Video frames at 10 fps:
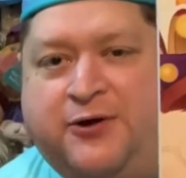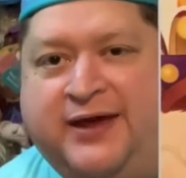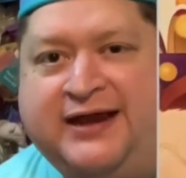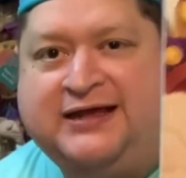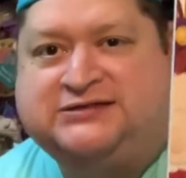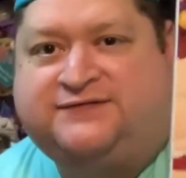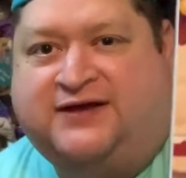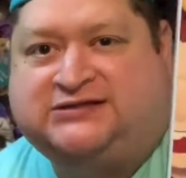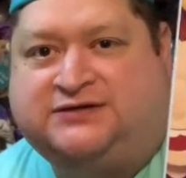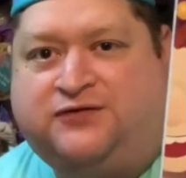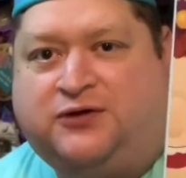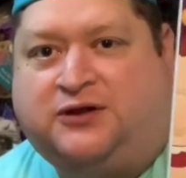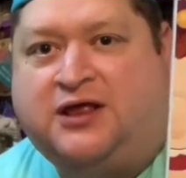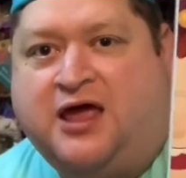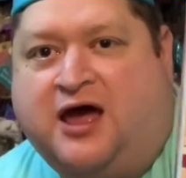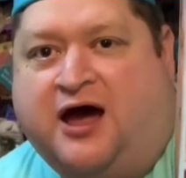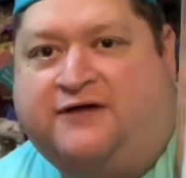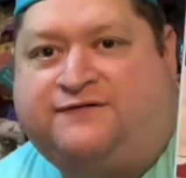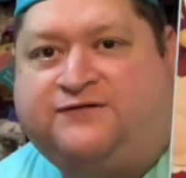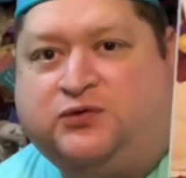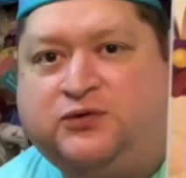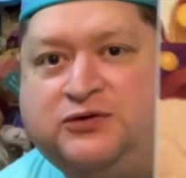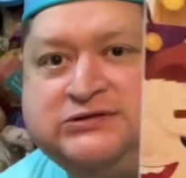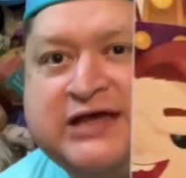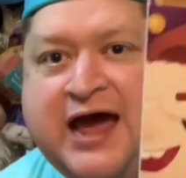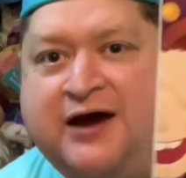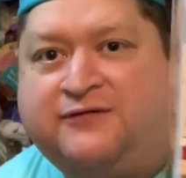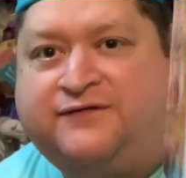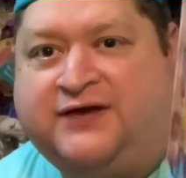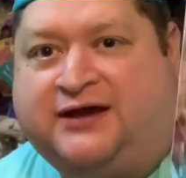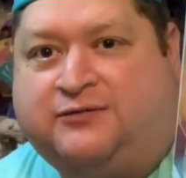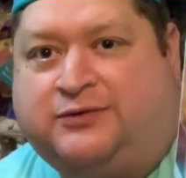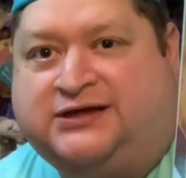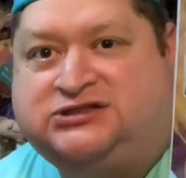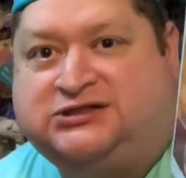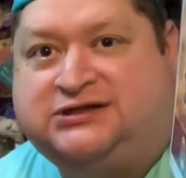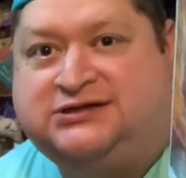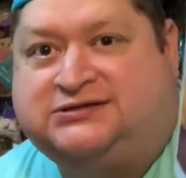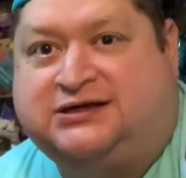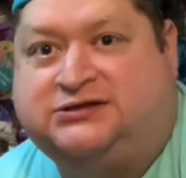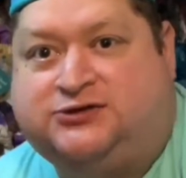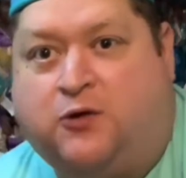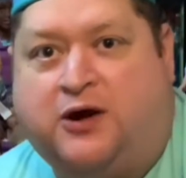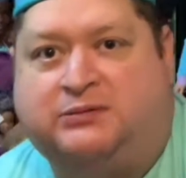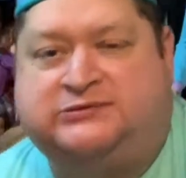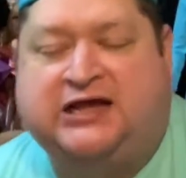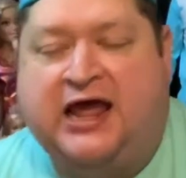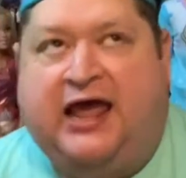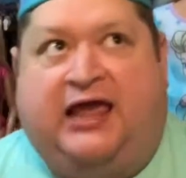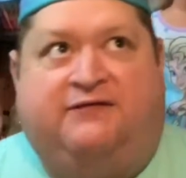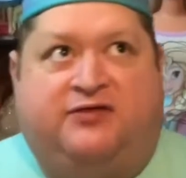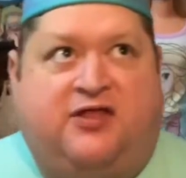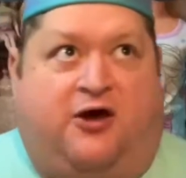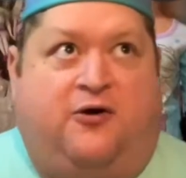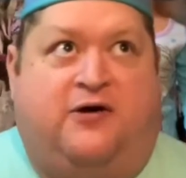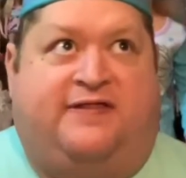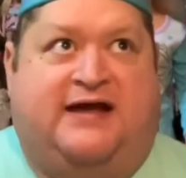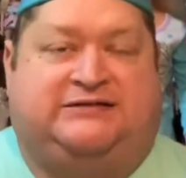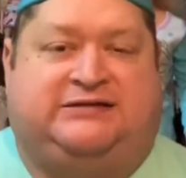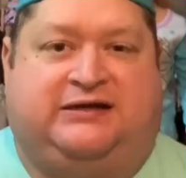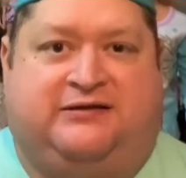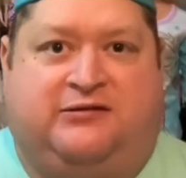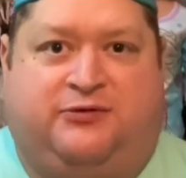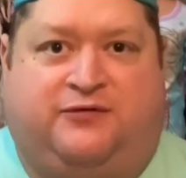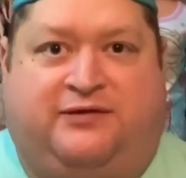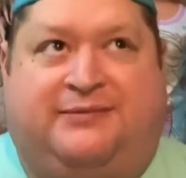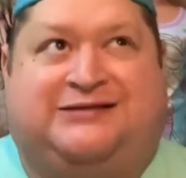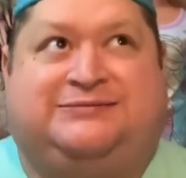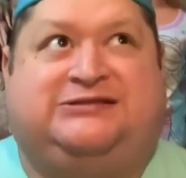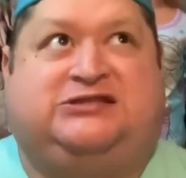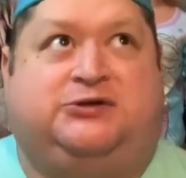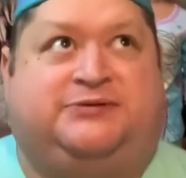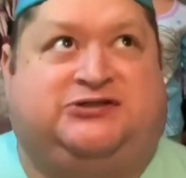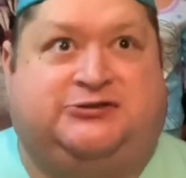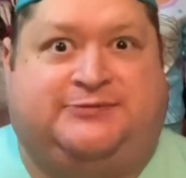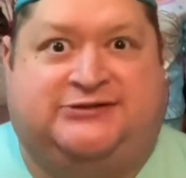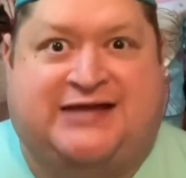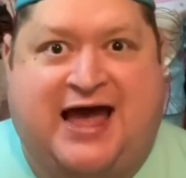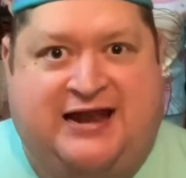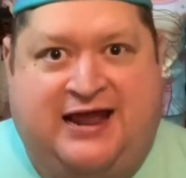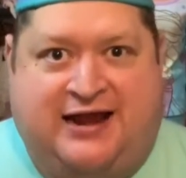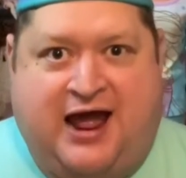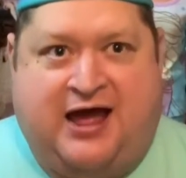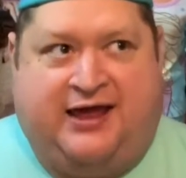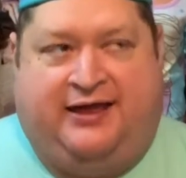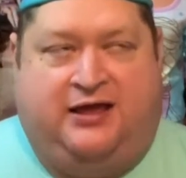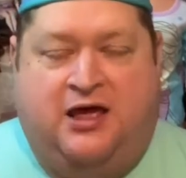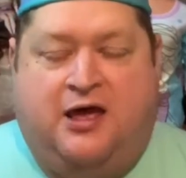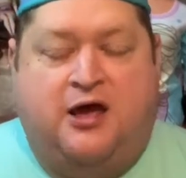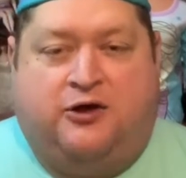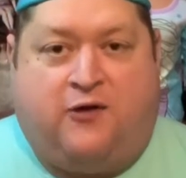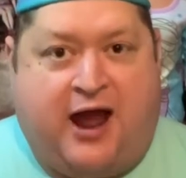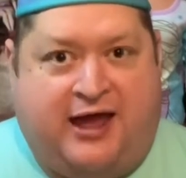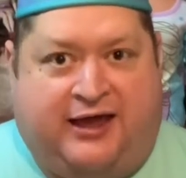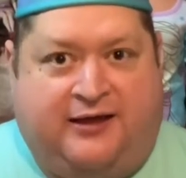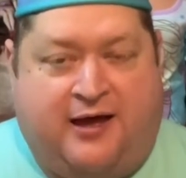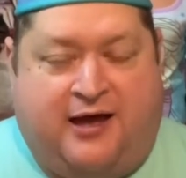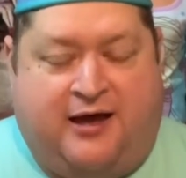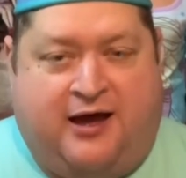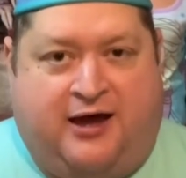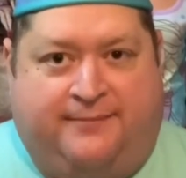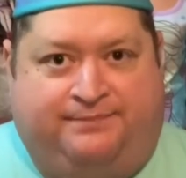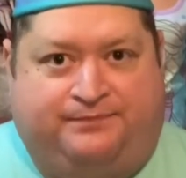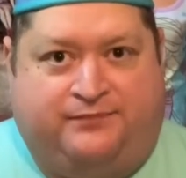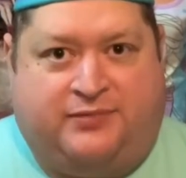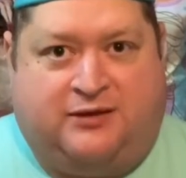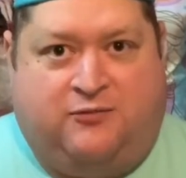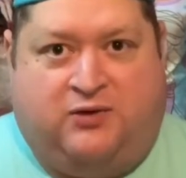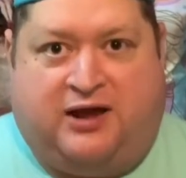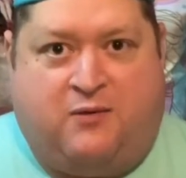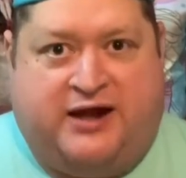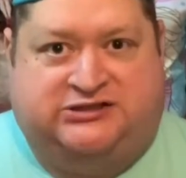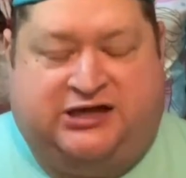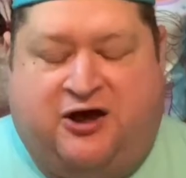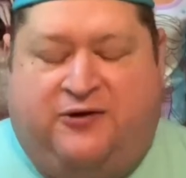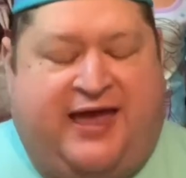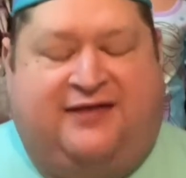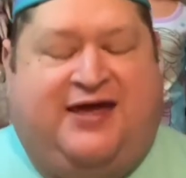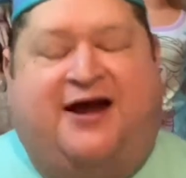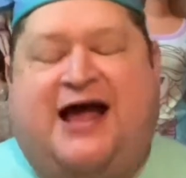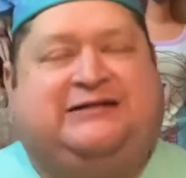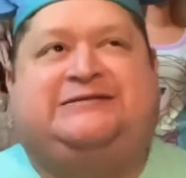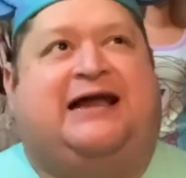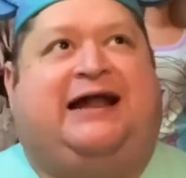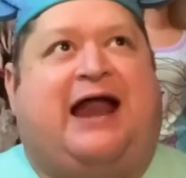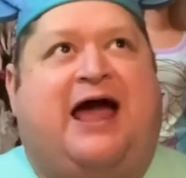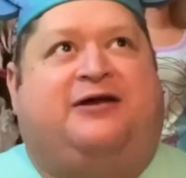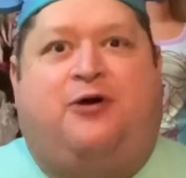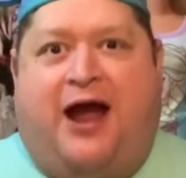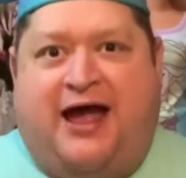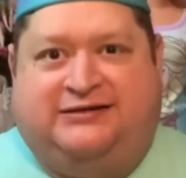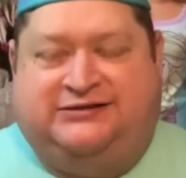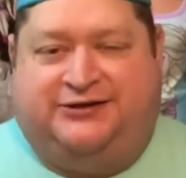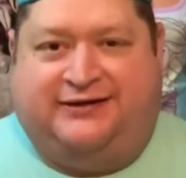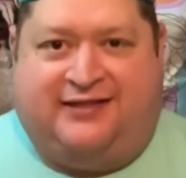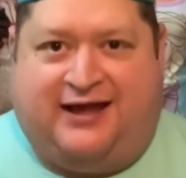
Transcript: in his festival of fool's outfit, which is adorbs. Even though that scene in the movie makes me super, super sad and I cry um, when I watch it. Okay, there, I said it. I cried during The